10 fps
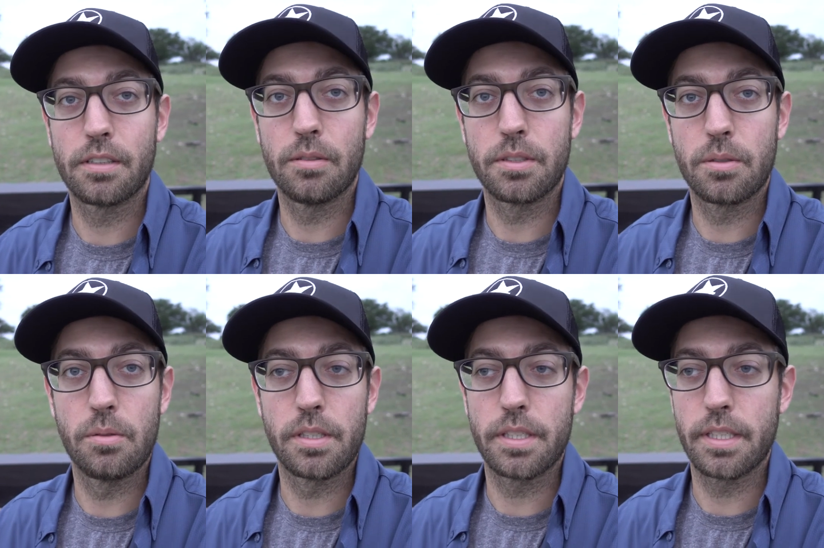It's always
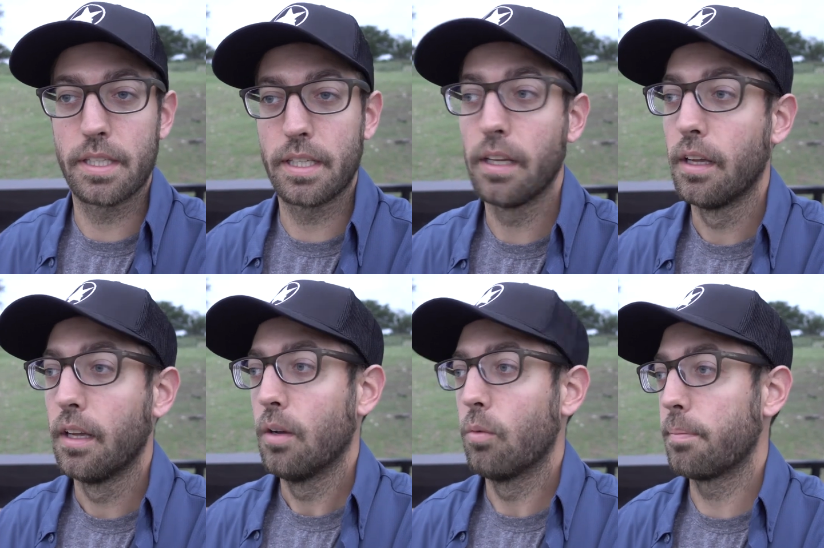cool to see
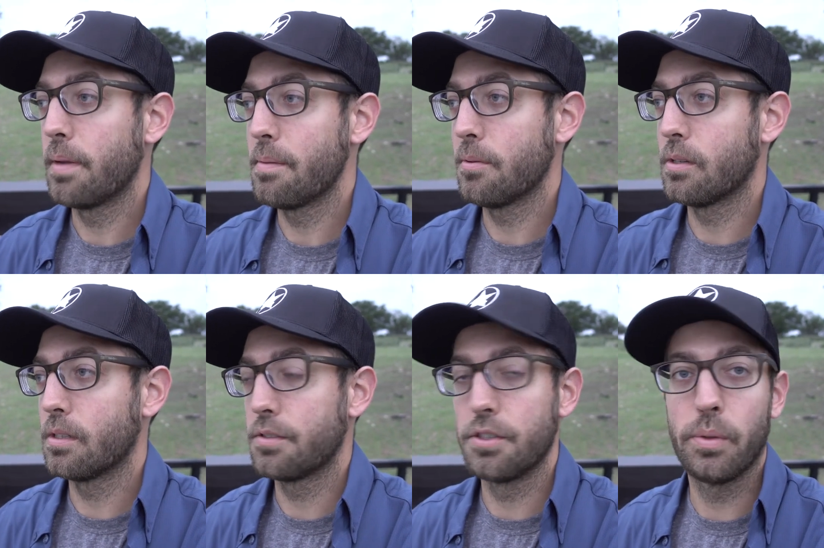what people
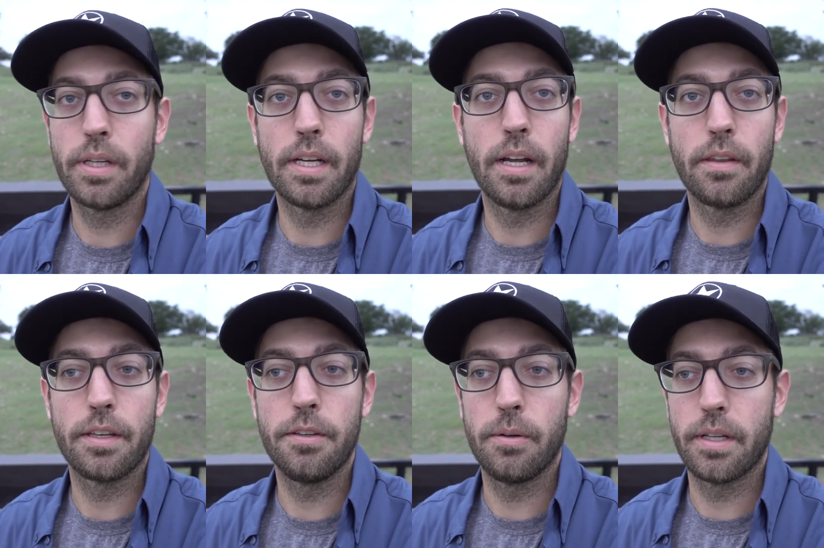are doing and how they
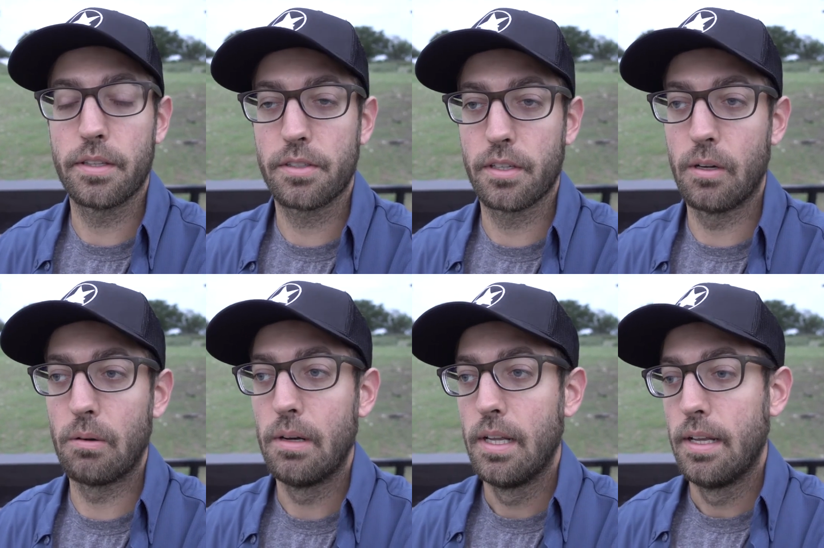do it.
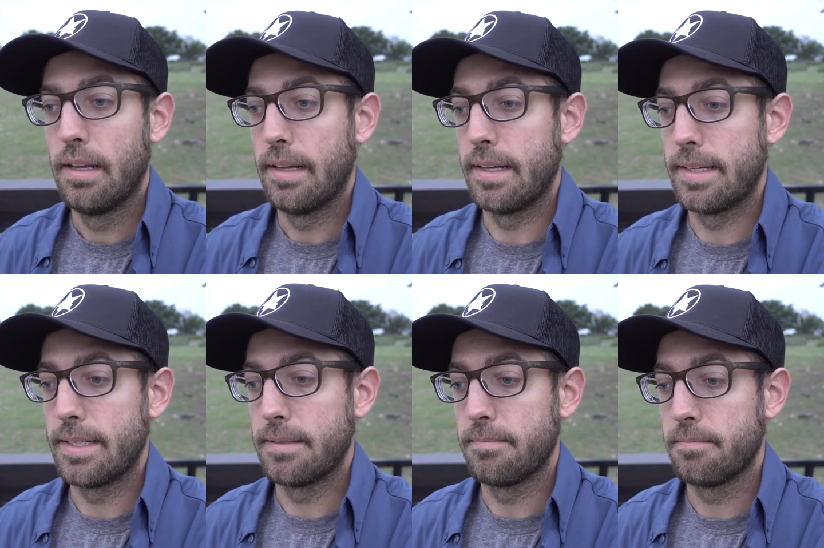So
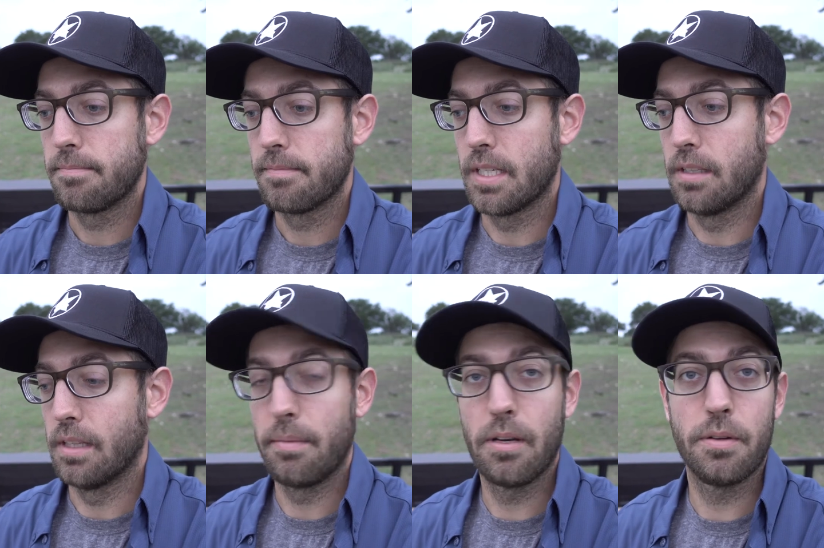let
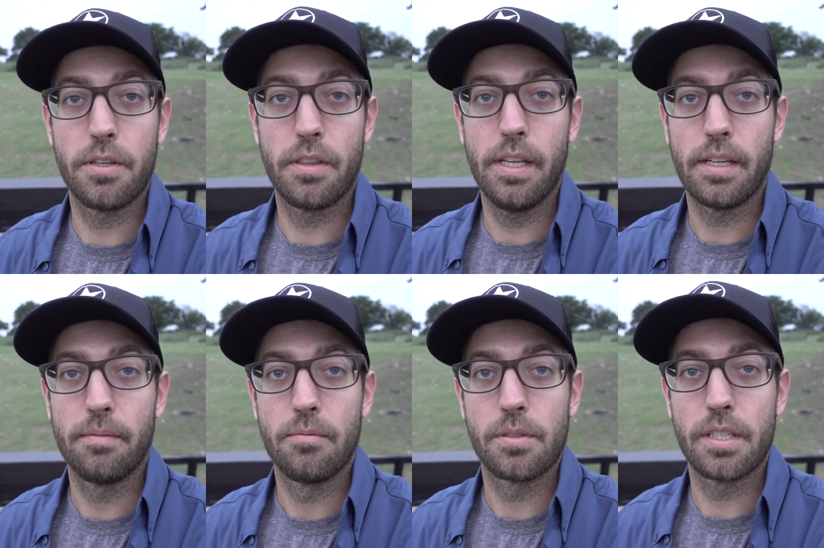me know what you think.
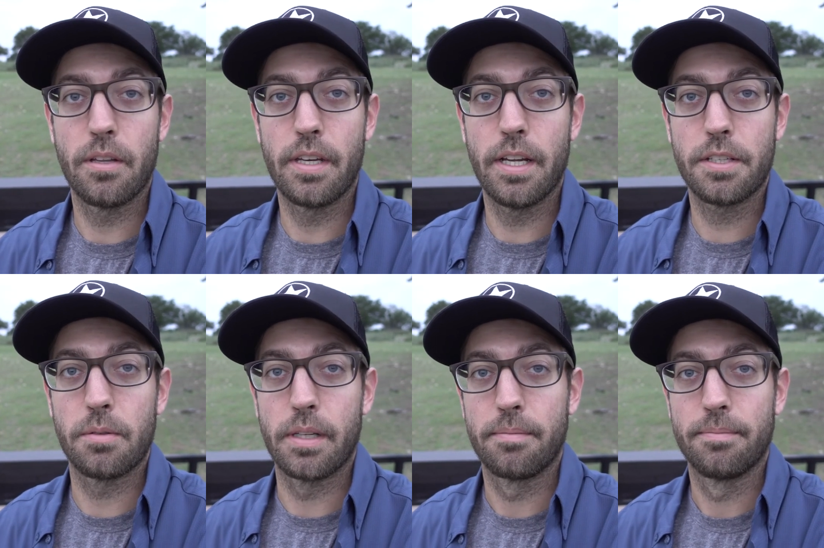I'll see you on the next
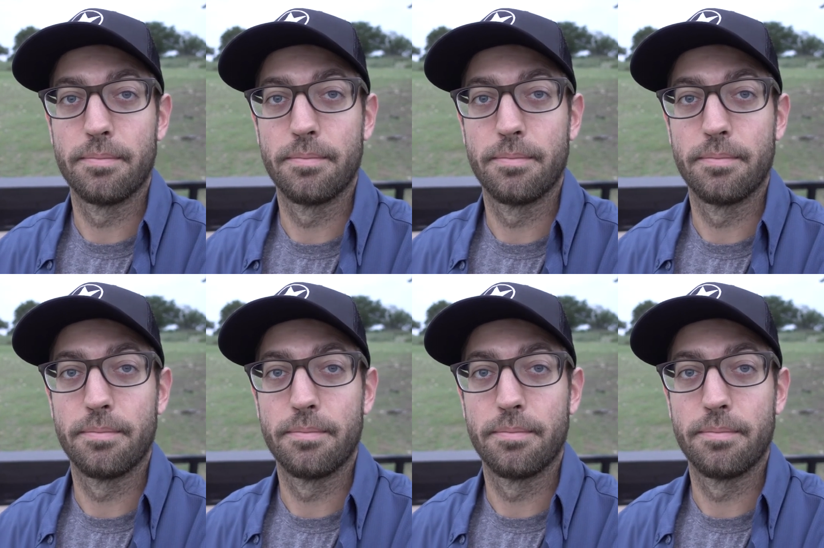one.